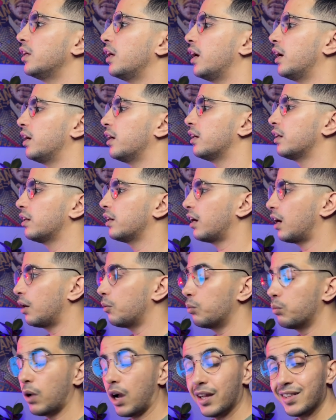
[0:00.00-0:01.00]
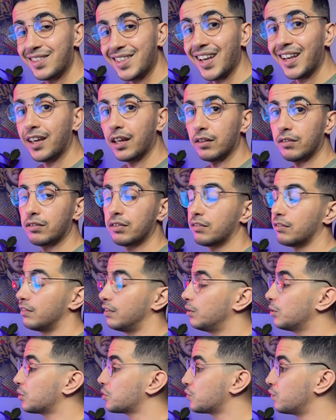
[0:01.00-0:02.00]
uh, a, a, ticket
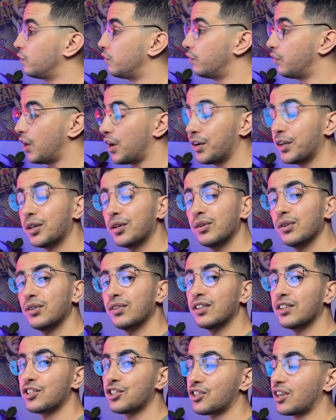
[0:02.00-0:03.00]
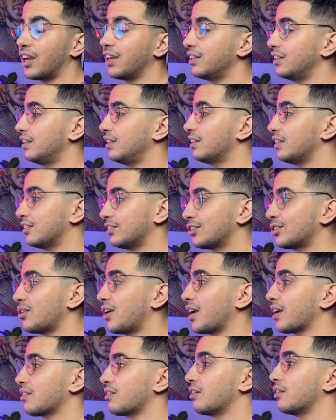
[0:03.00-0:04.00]
looks very good and shiny and
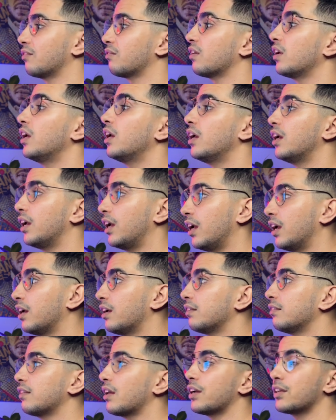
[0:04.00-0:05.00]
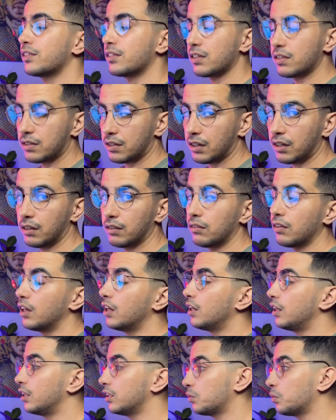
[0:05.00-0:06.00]
interactive and as I said
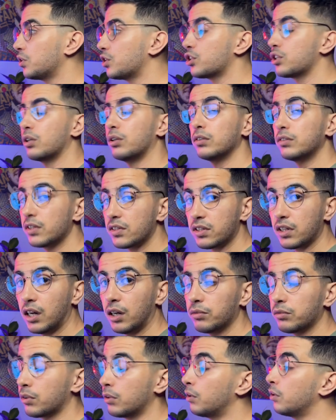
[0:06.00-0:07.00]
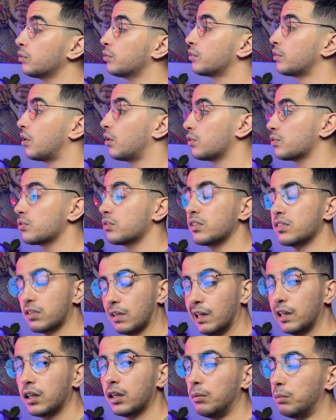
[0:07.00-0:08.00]
it will show a discount code and also it's
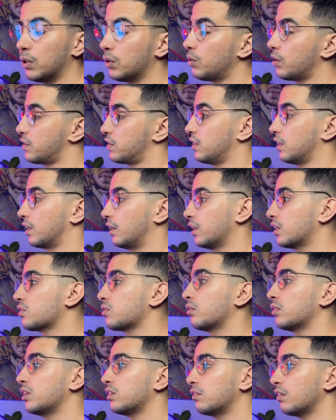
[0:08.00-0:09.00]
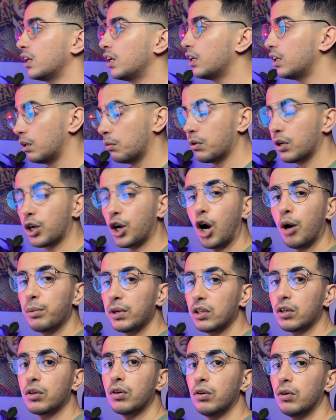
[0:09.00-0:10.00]
clickable once he clicks on it it will copy
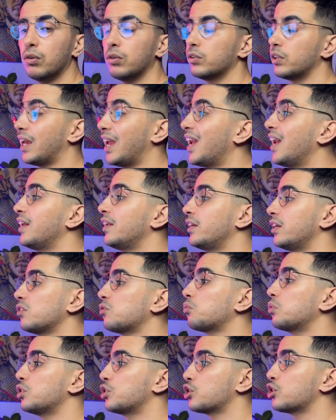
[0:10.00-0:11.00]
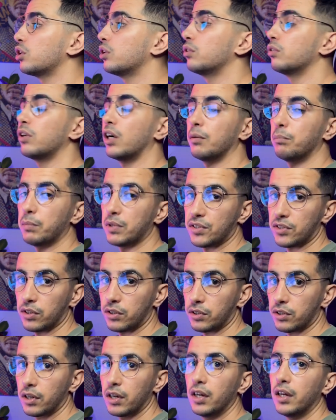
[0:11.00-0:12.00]
the code and it will show a
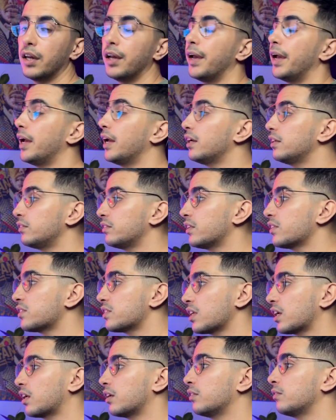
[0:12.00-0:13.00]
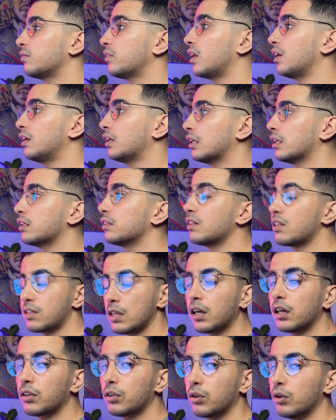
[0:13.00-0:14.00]
message and the second thing the
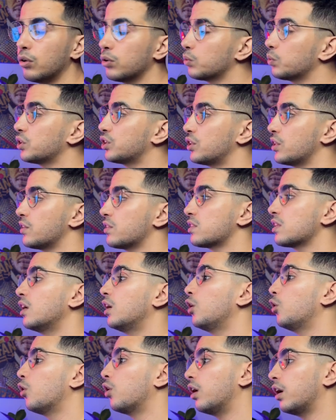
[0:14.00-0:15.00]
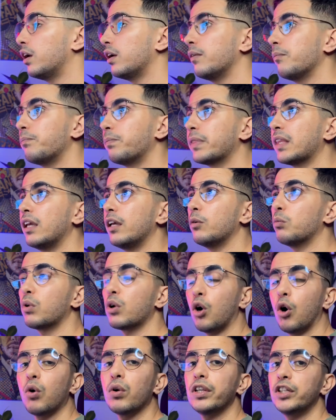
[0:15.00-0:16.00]
second code which is uh, it will
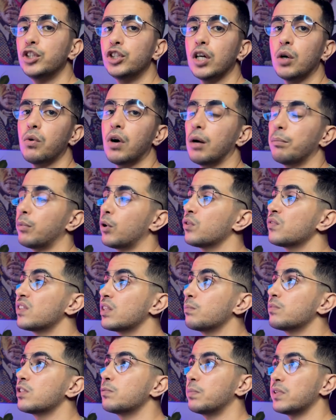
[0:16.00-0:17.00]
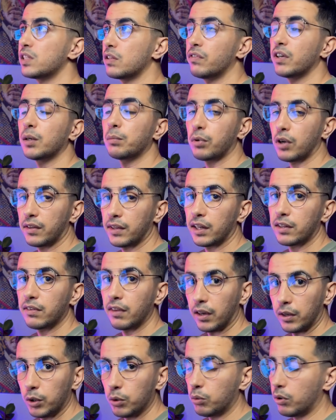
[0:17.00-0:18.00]
only show up on some specific product
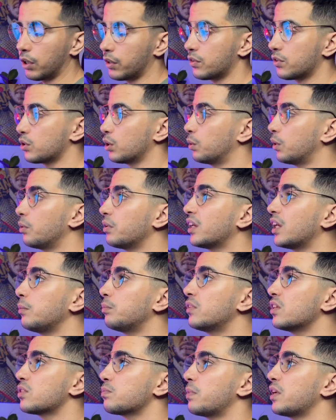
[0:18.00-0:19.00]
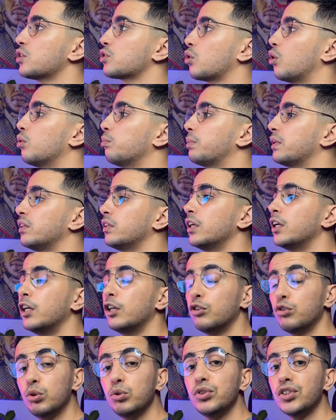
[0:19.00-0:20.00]
that you want so we will keep this page open
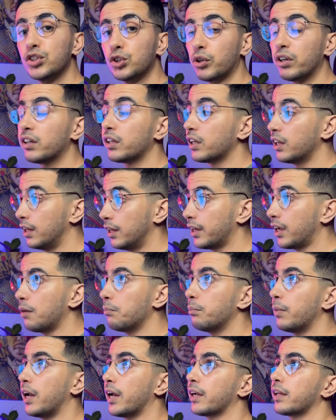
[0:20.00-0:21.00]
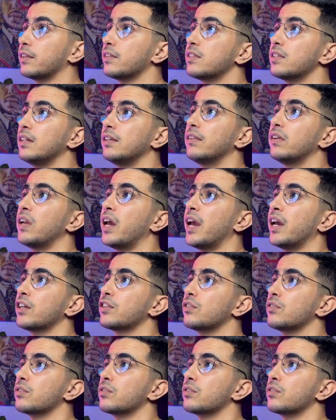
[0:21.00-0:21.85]
do the trick come back and see it in action.